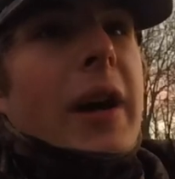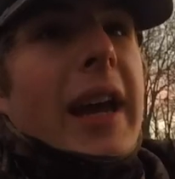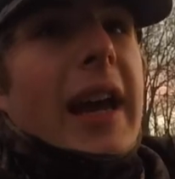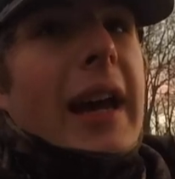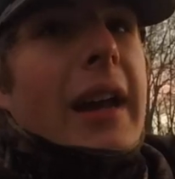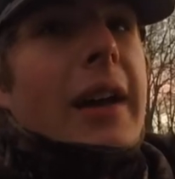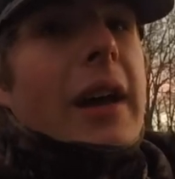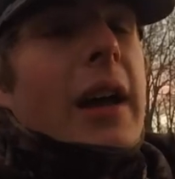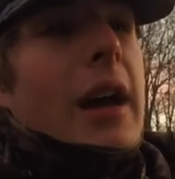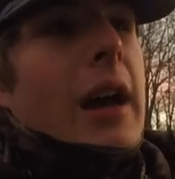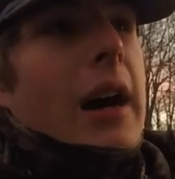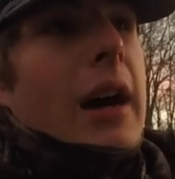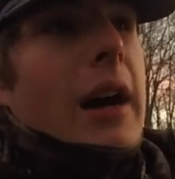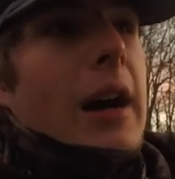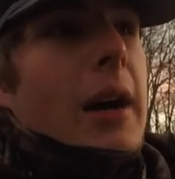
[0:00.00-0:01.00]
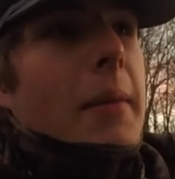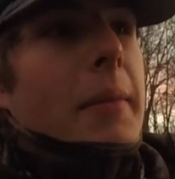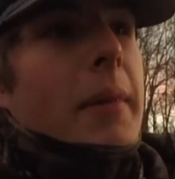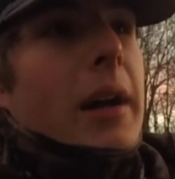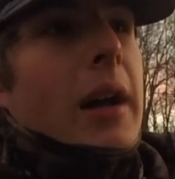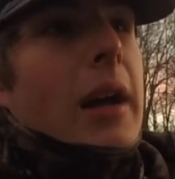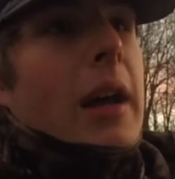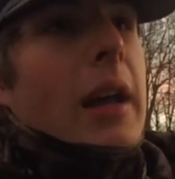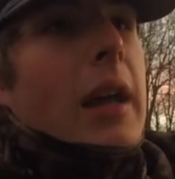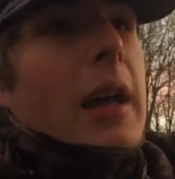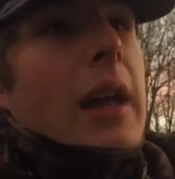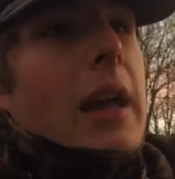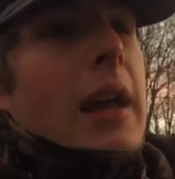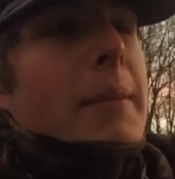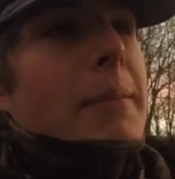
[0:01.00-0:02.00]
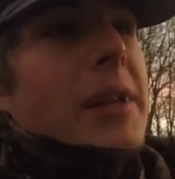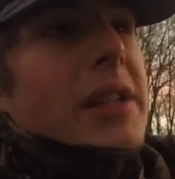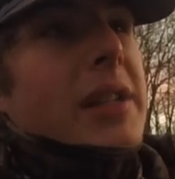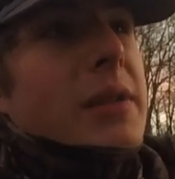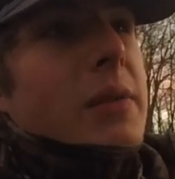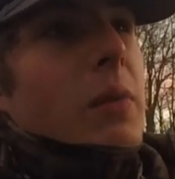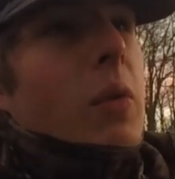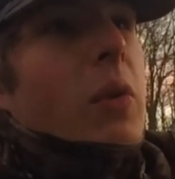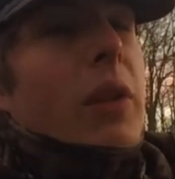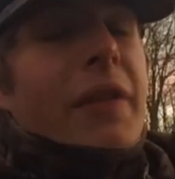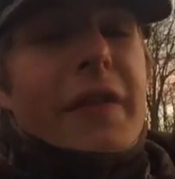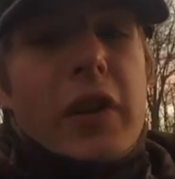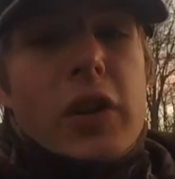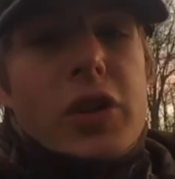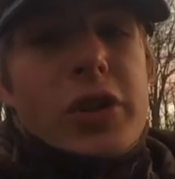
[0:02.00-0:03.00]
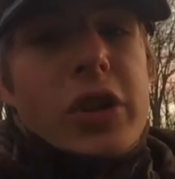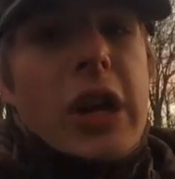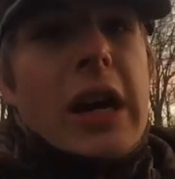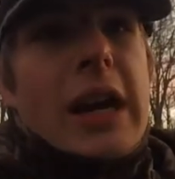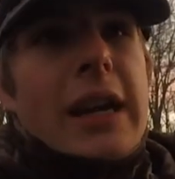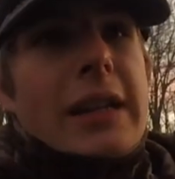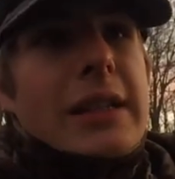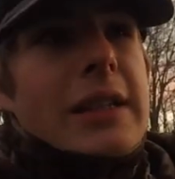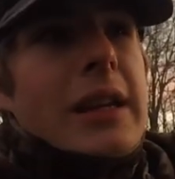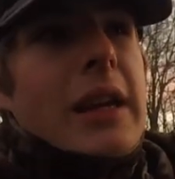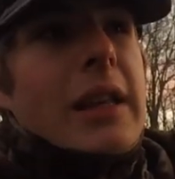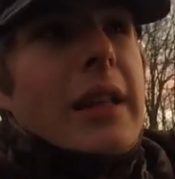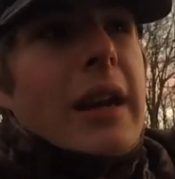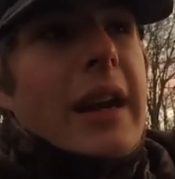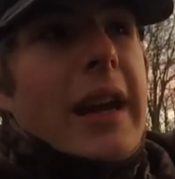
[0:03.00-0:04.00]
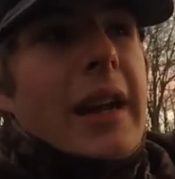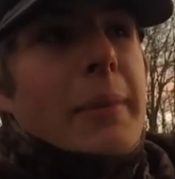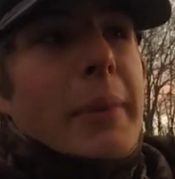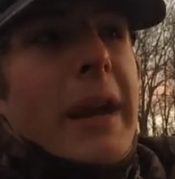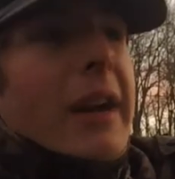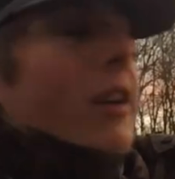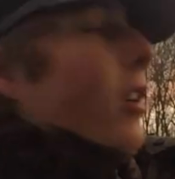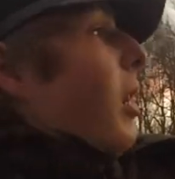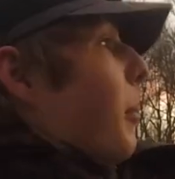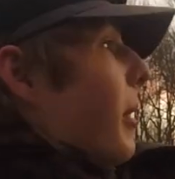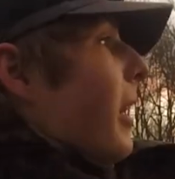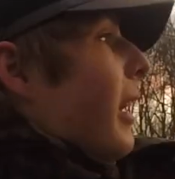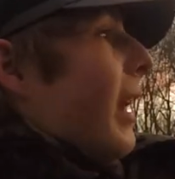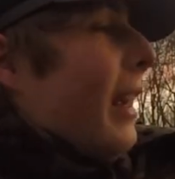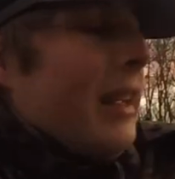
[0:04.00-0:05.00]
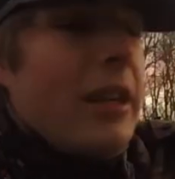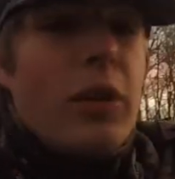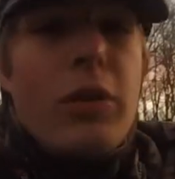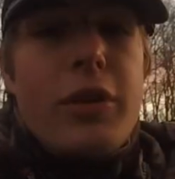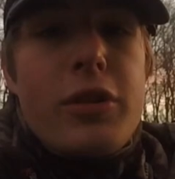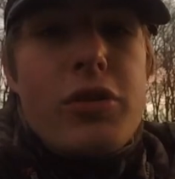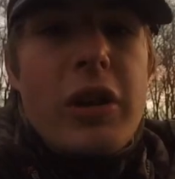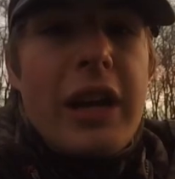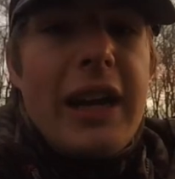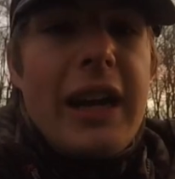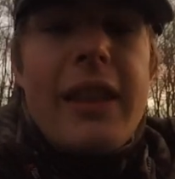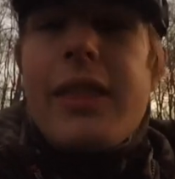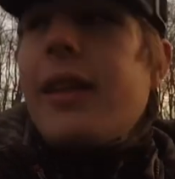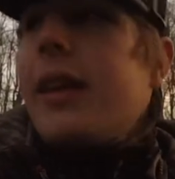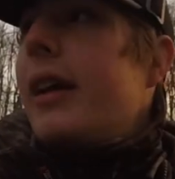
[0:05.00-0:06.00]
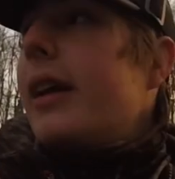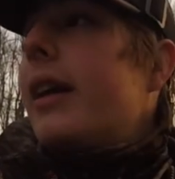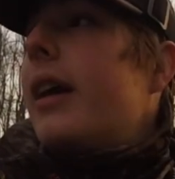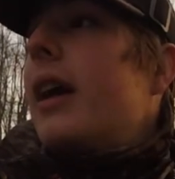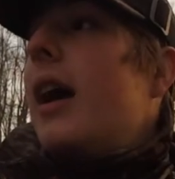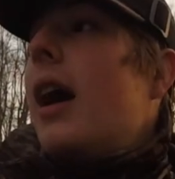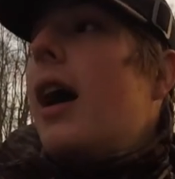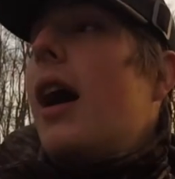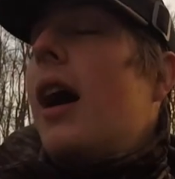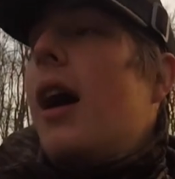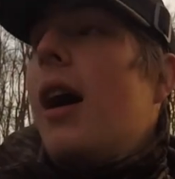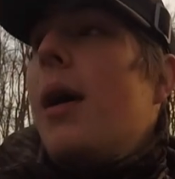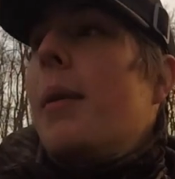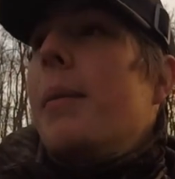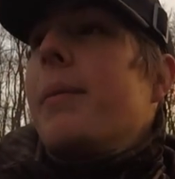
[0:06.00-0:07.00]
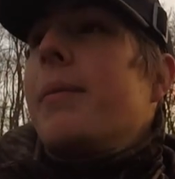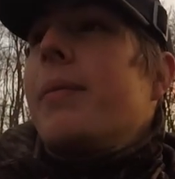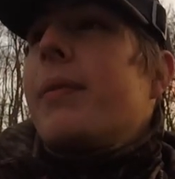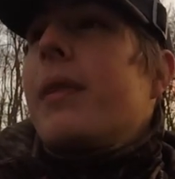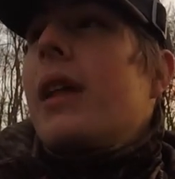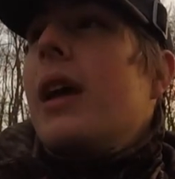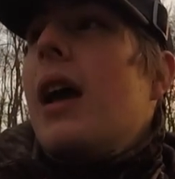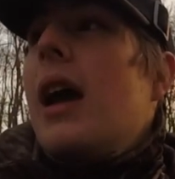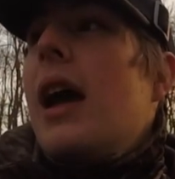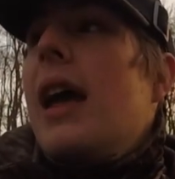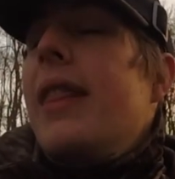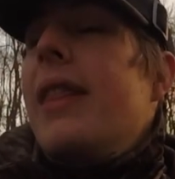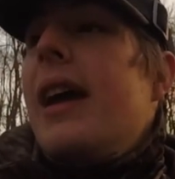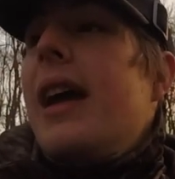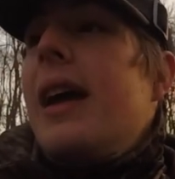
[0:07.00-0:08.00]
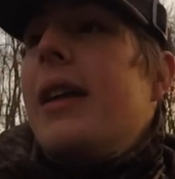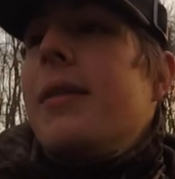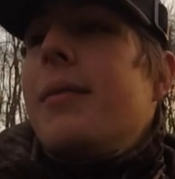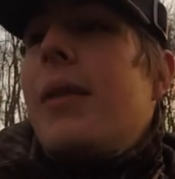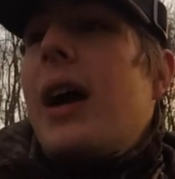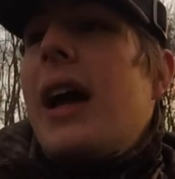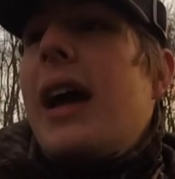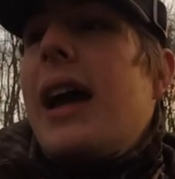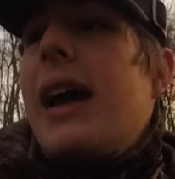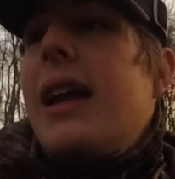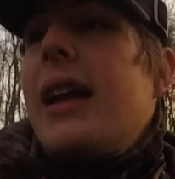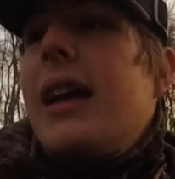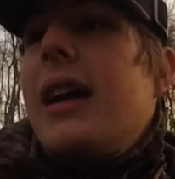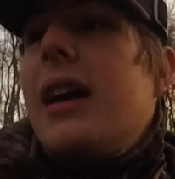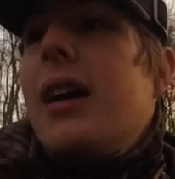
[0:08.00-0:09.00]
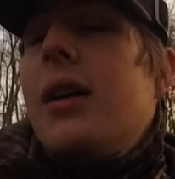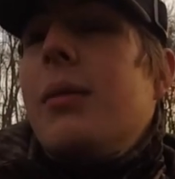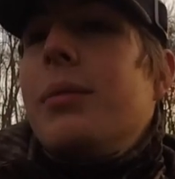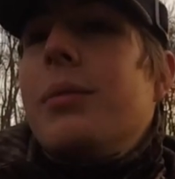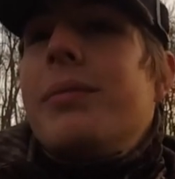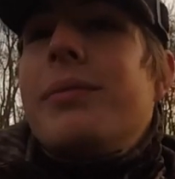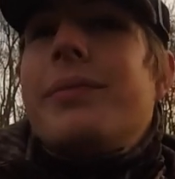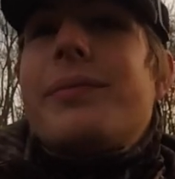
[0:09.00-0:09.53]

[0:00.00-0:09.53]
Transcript: though. I had um, missed the first shots. Then I had a pair come in, and I killed the drake, I think. Um, and then I had a um,